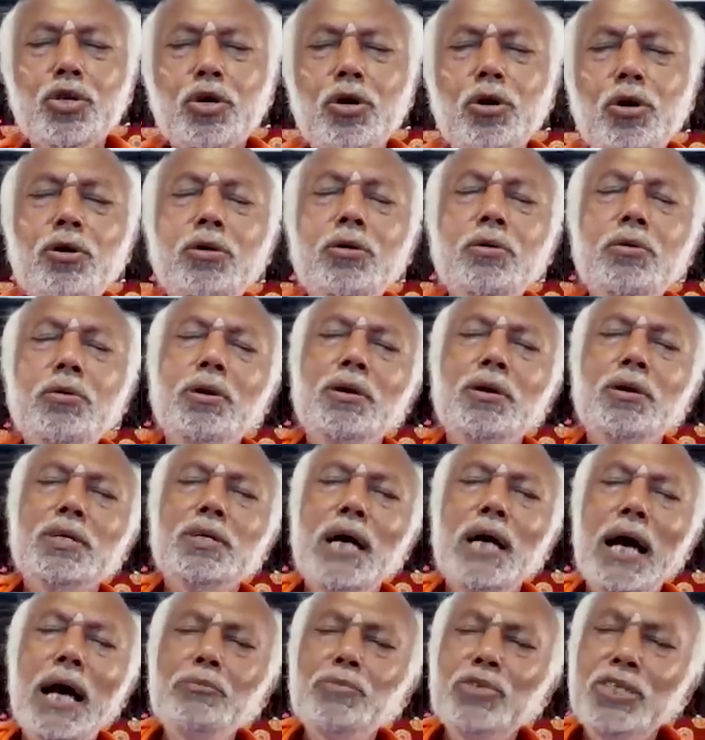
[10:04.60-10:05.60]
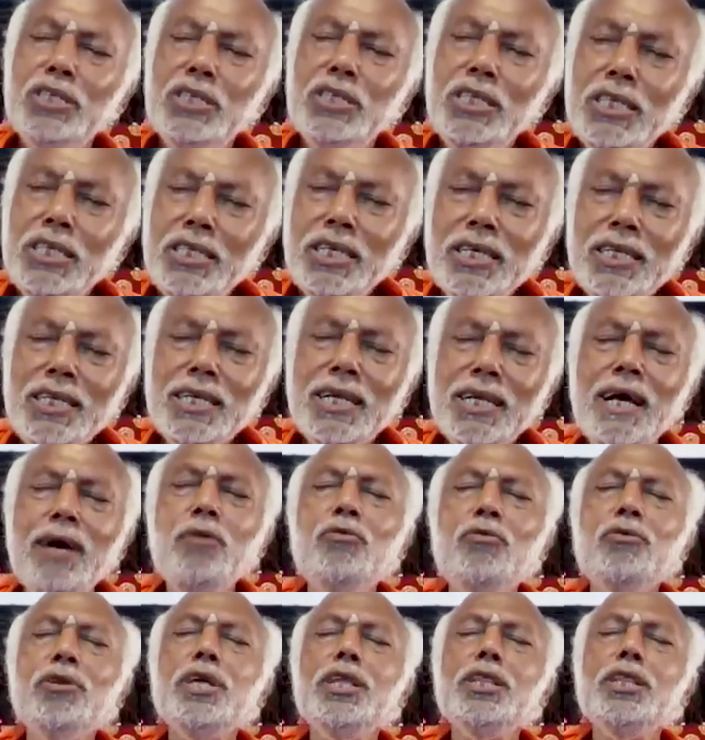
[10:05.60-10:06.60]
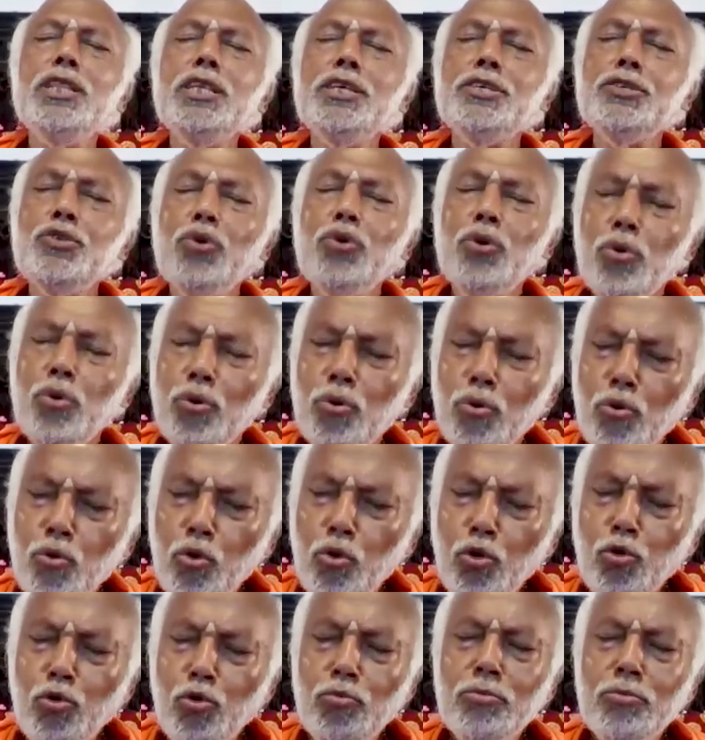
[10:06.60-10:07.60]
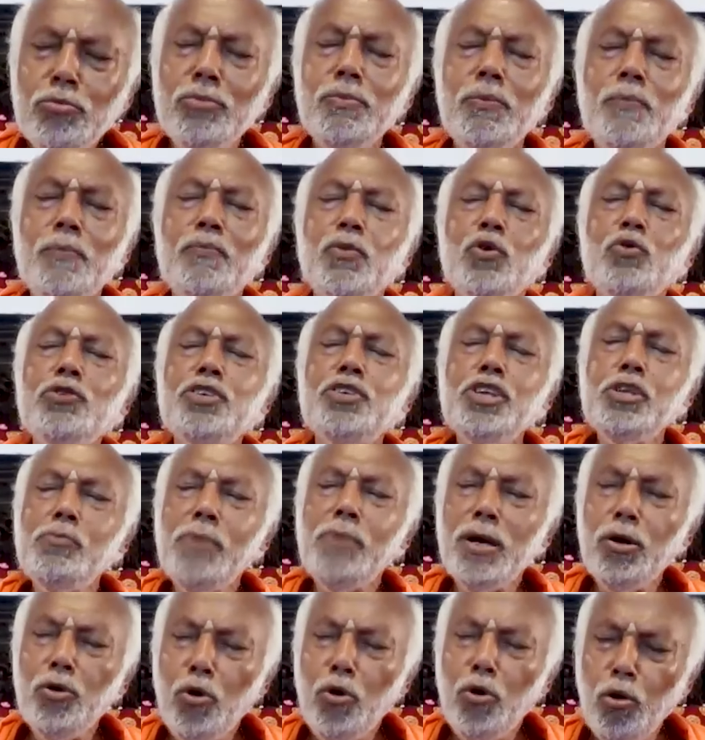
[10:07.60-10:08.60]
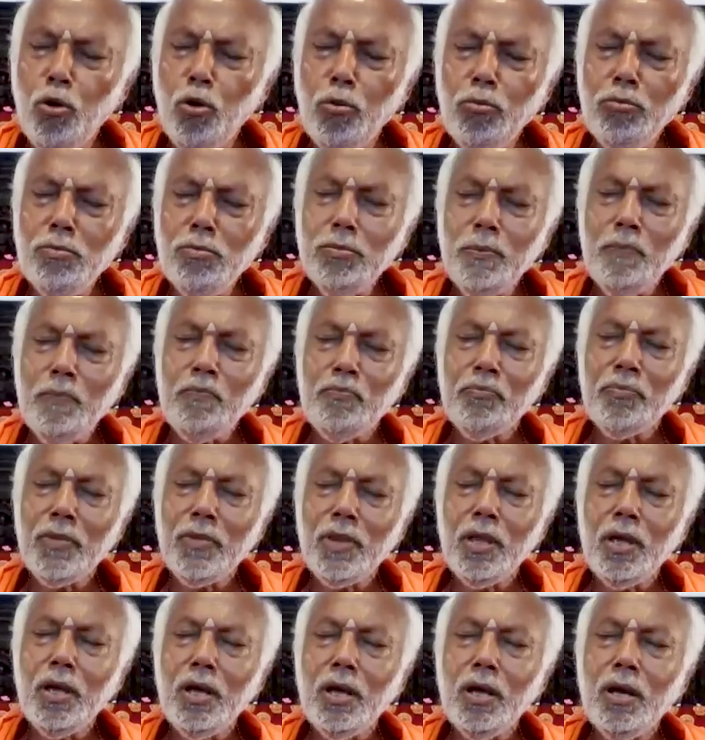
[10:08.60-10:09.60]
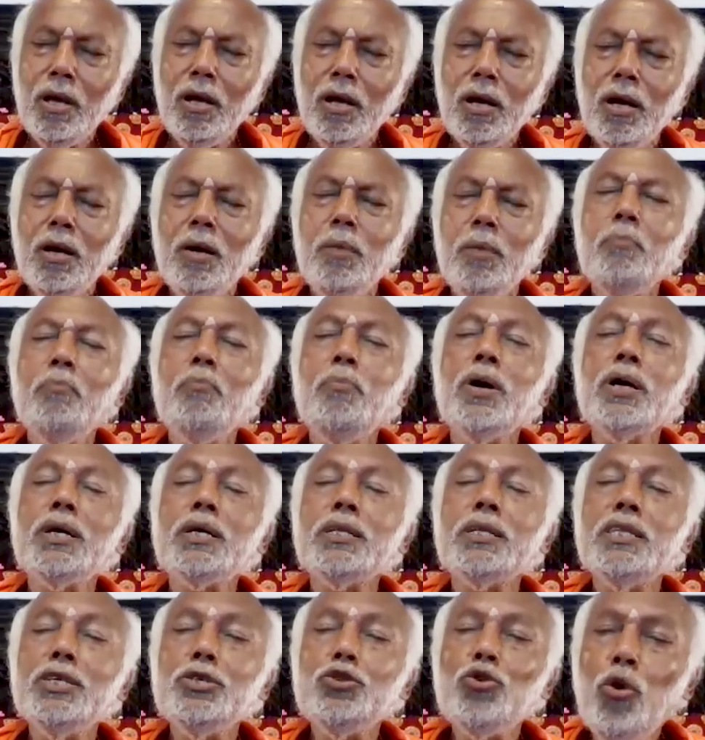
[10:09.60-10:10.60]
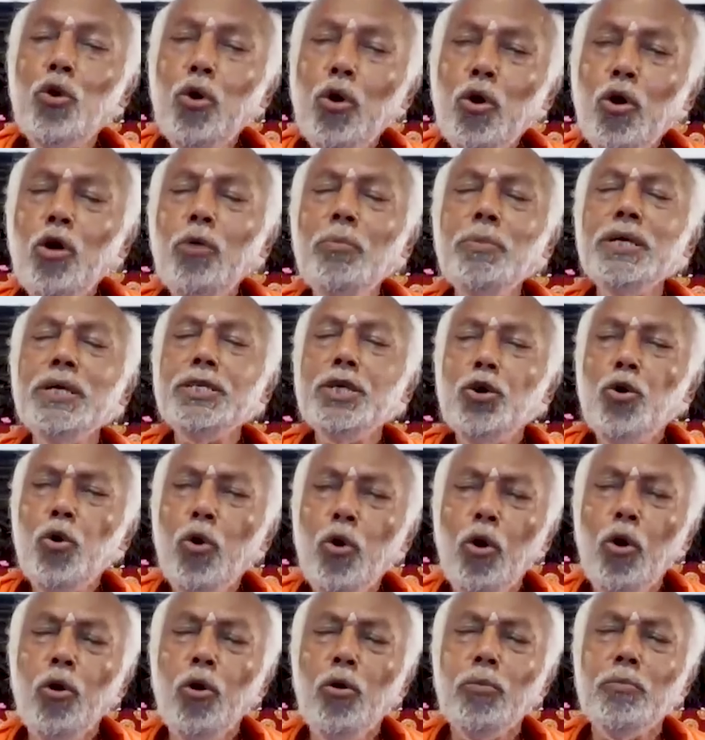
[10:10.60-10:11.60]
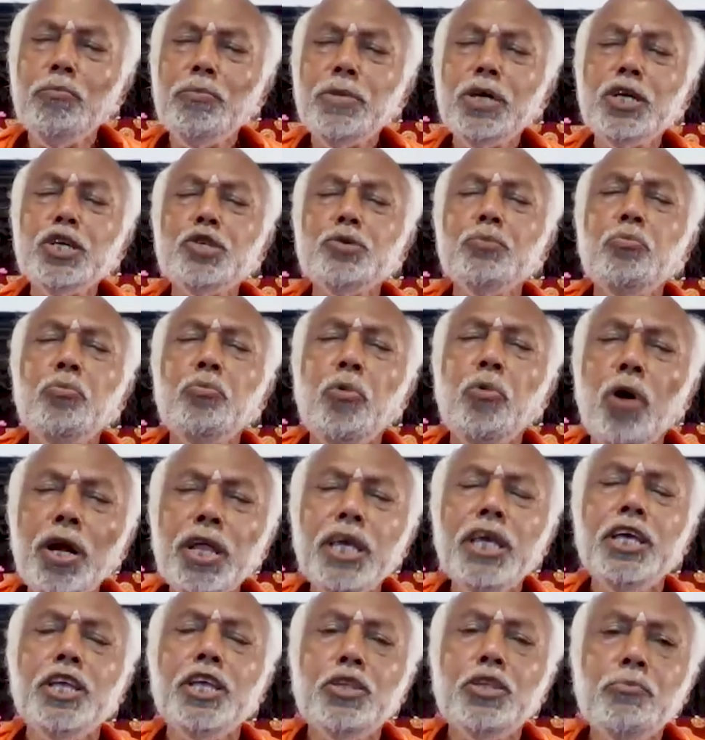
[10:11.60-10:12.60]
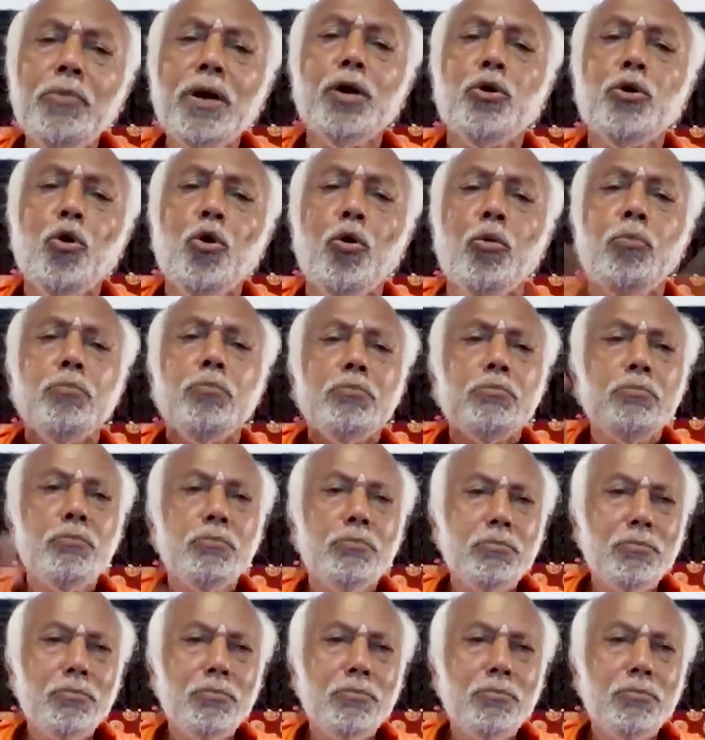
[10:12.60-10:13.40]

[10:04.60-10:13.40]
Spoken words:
So I'm sitting down in this room, which is my home, but this home is a home because body is my home.